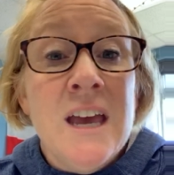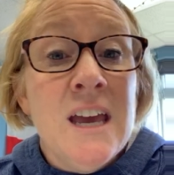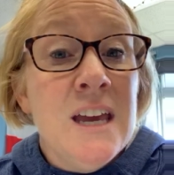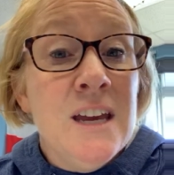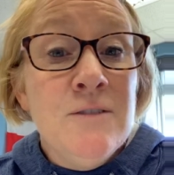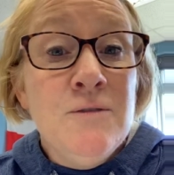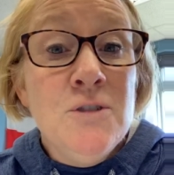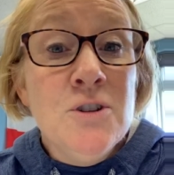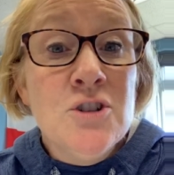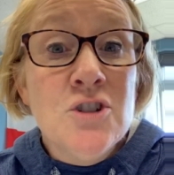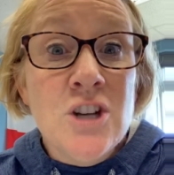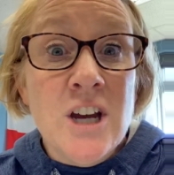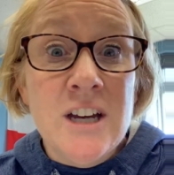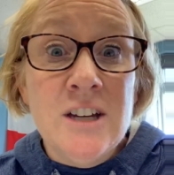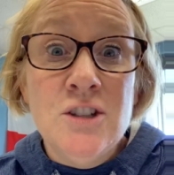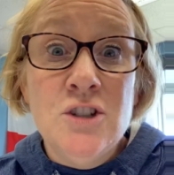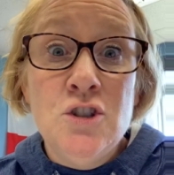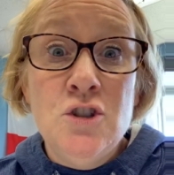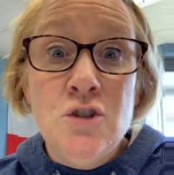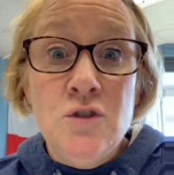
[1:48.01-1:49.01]
If your
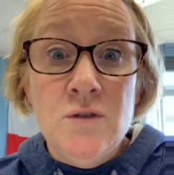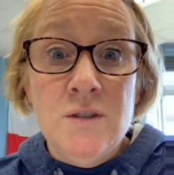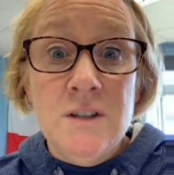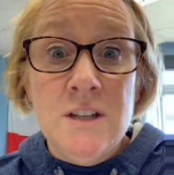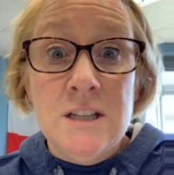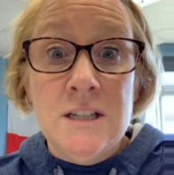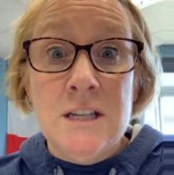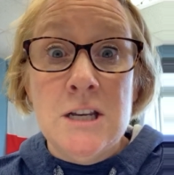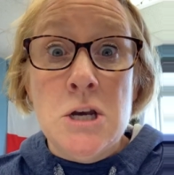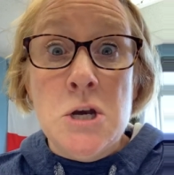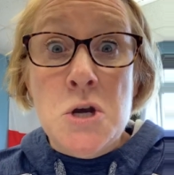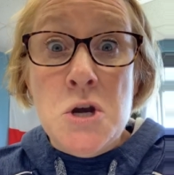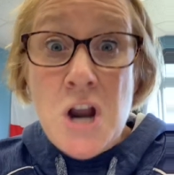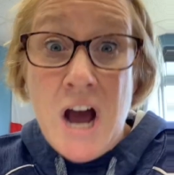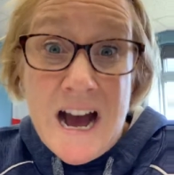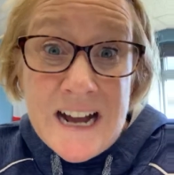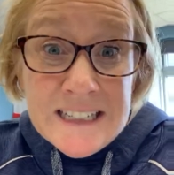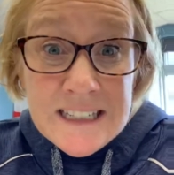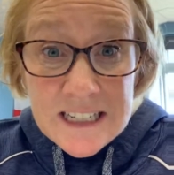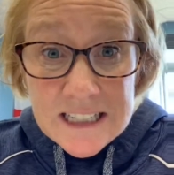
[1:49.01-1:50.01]
child chooses
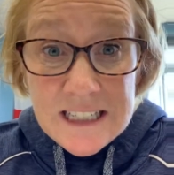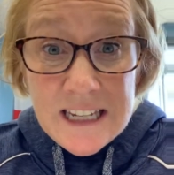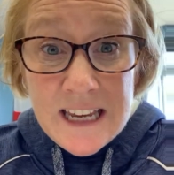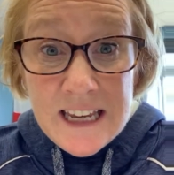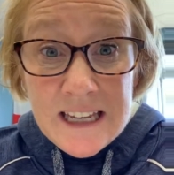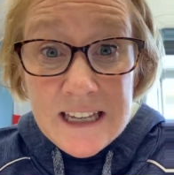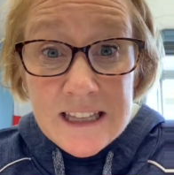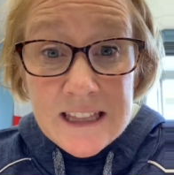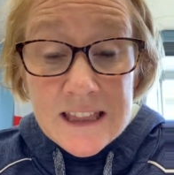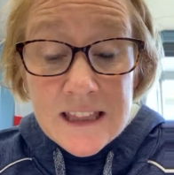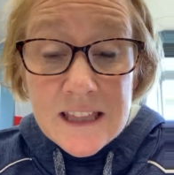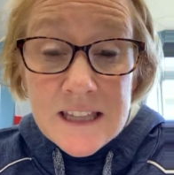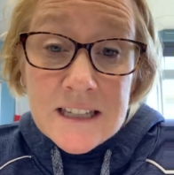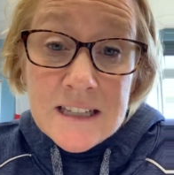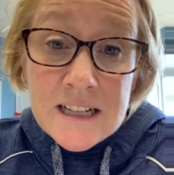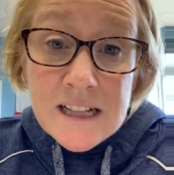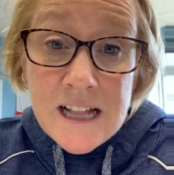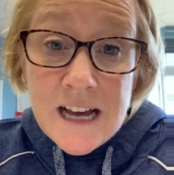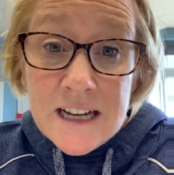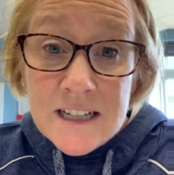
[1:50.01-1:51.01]
not to take this
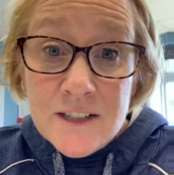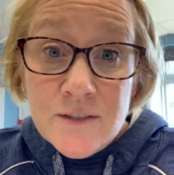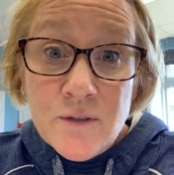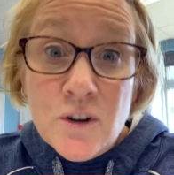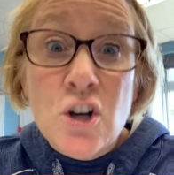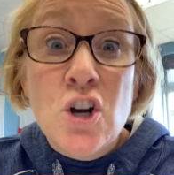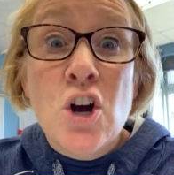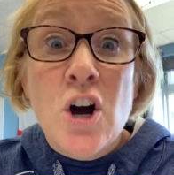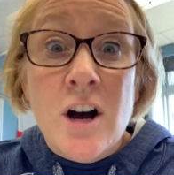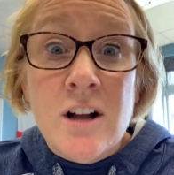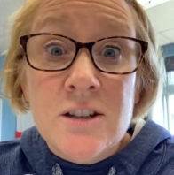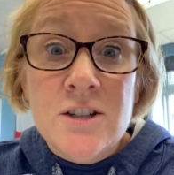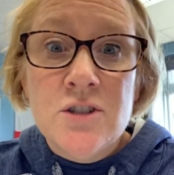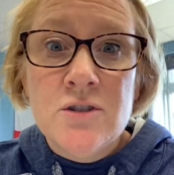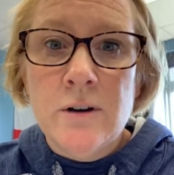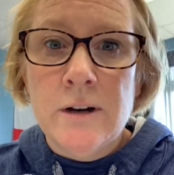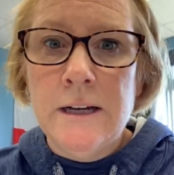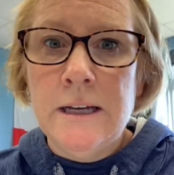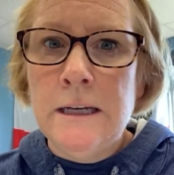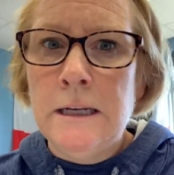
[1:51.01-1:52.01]
class for college
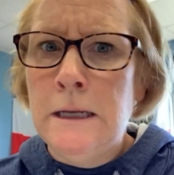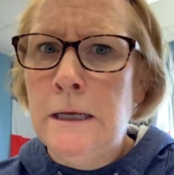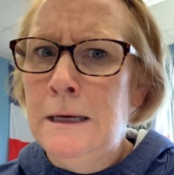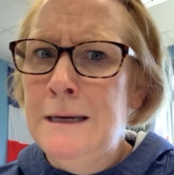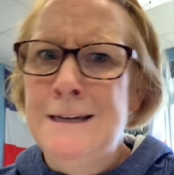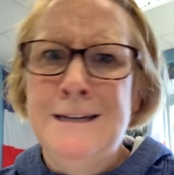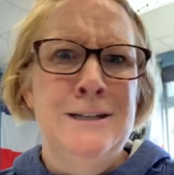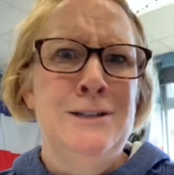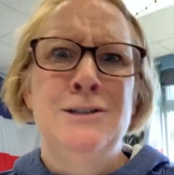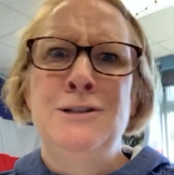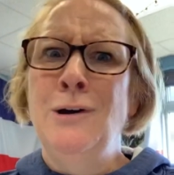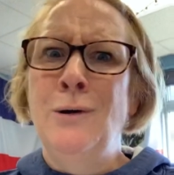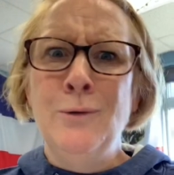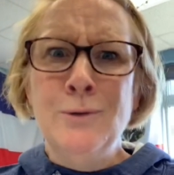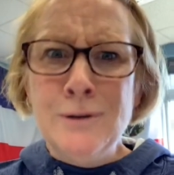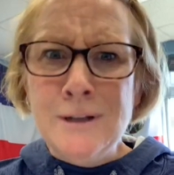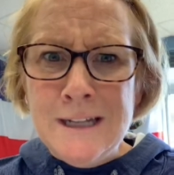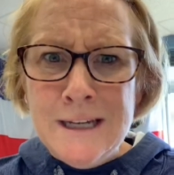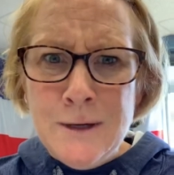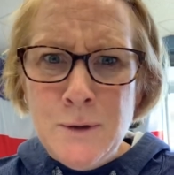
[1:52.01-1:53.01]
credit,
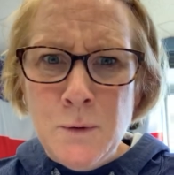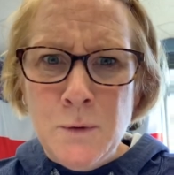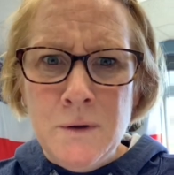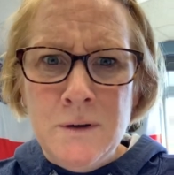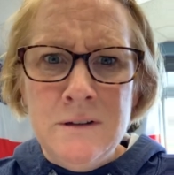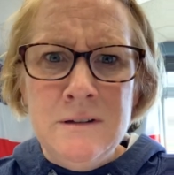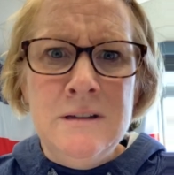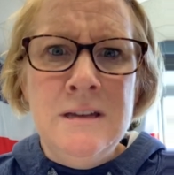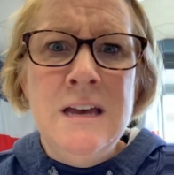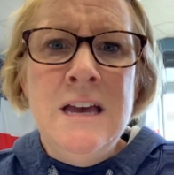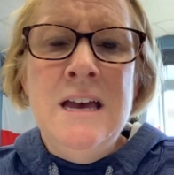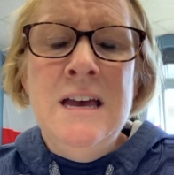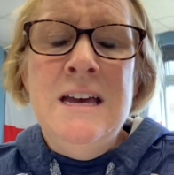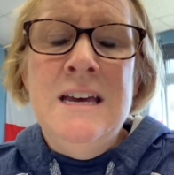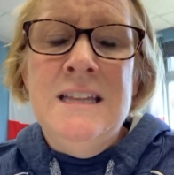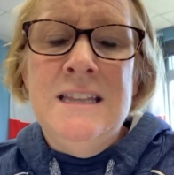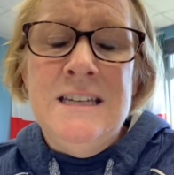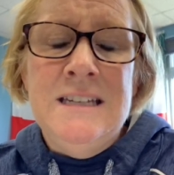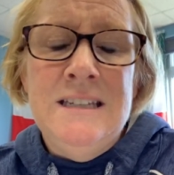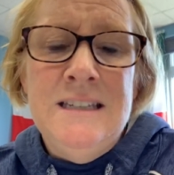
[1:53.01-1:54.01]
totally cool.
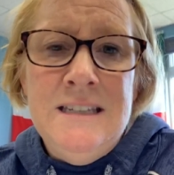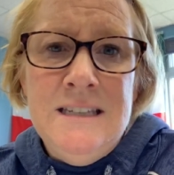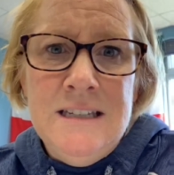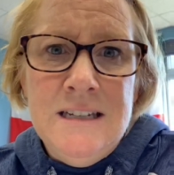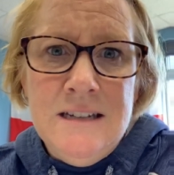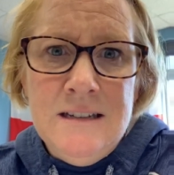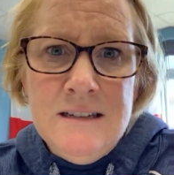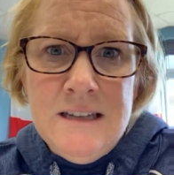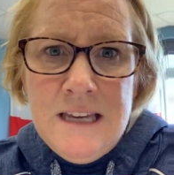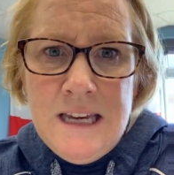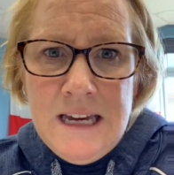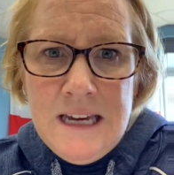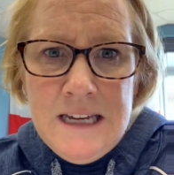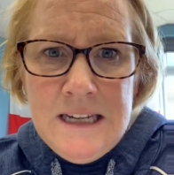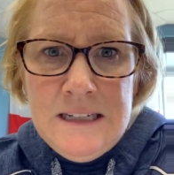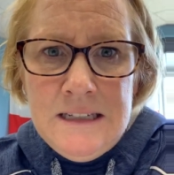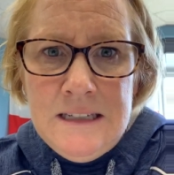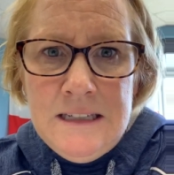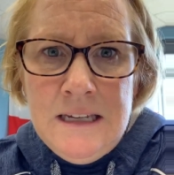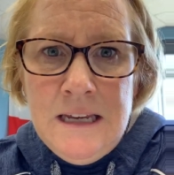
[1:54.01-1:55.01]
They still
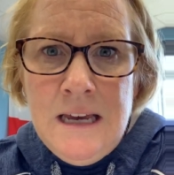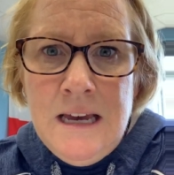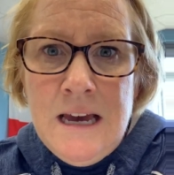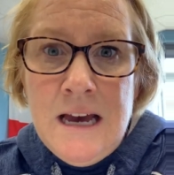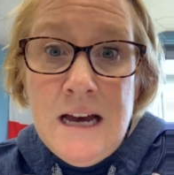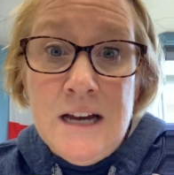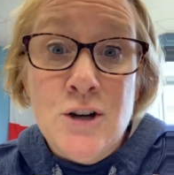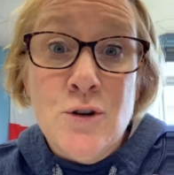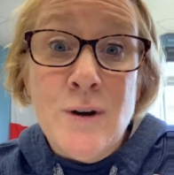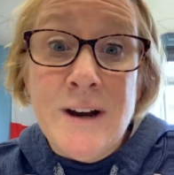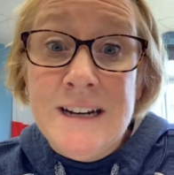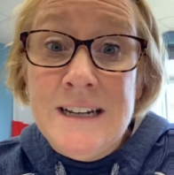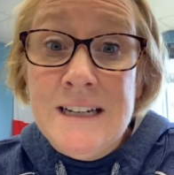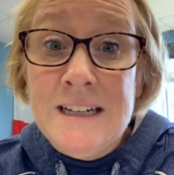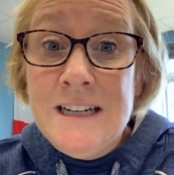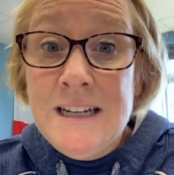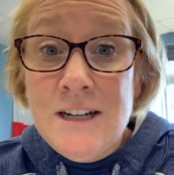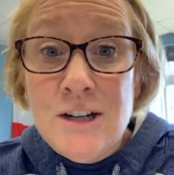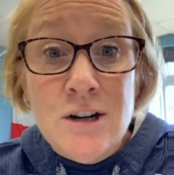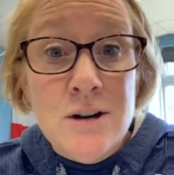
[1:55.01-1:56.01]
get a credit
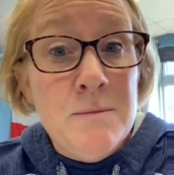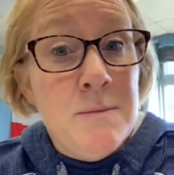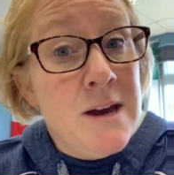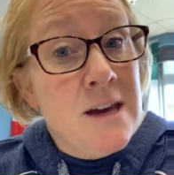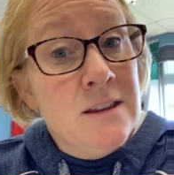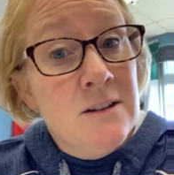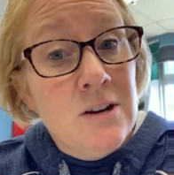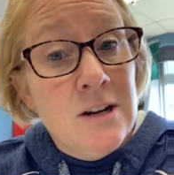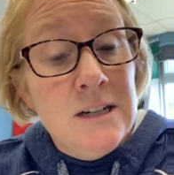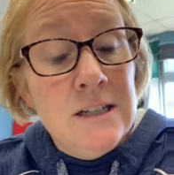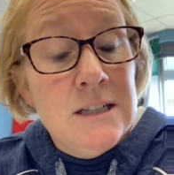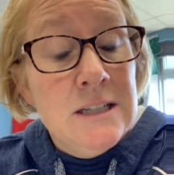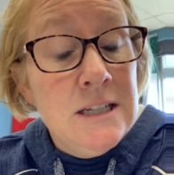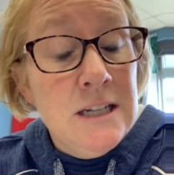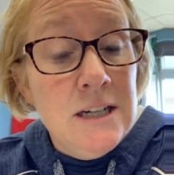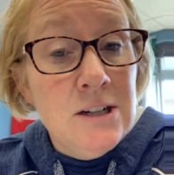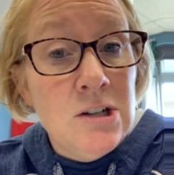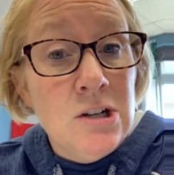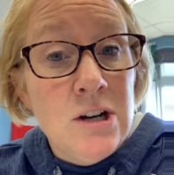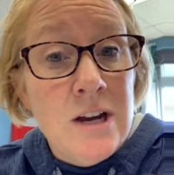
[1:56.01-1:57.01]
here, math credits
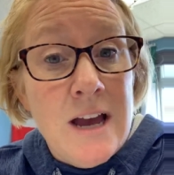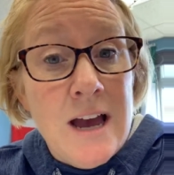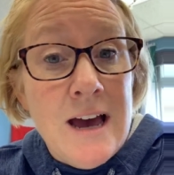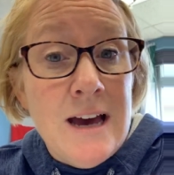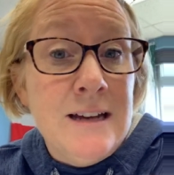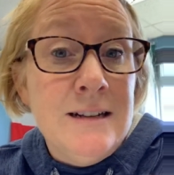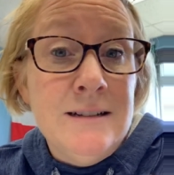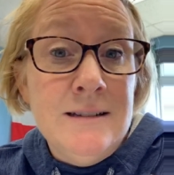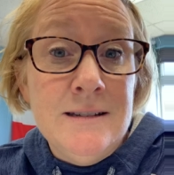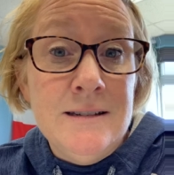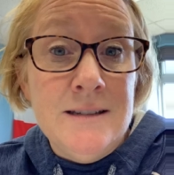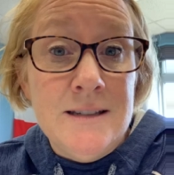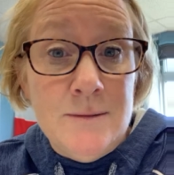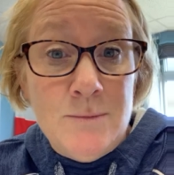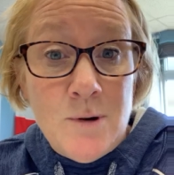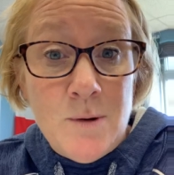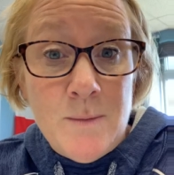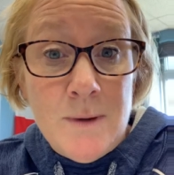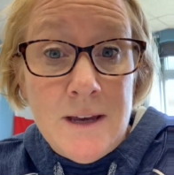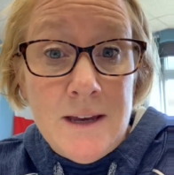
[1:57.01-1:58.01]
here at
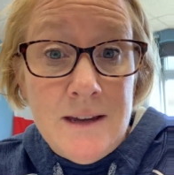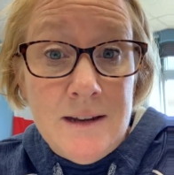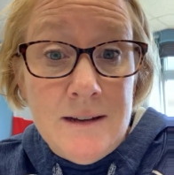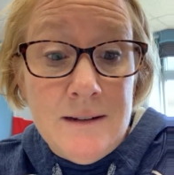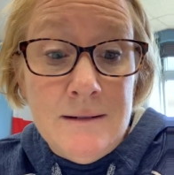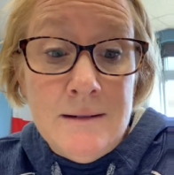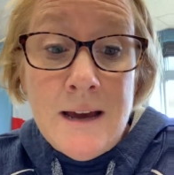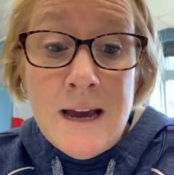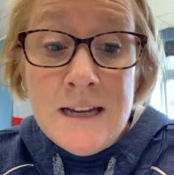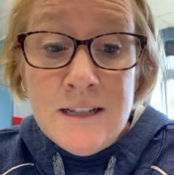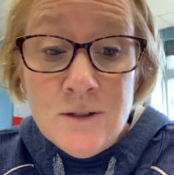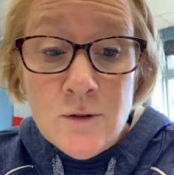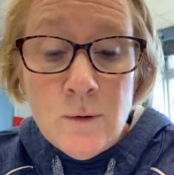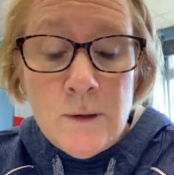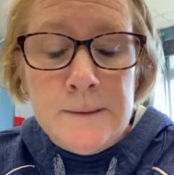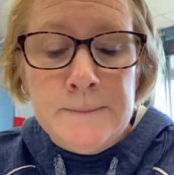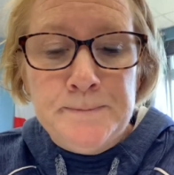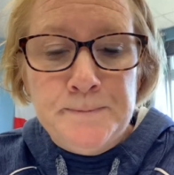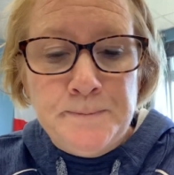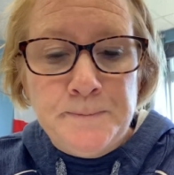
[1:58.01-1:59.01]
Zimmerman High School.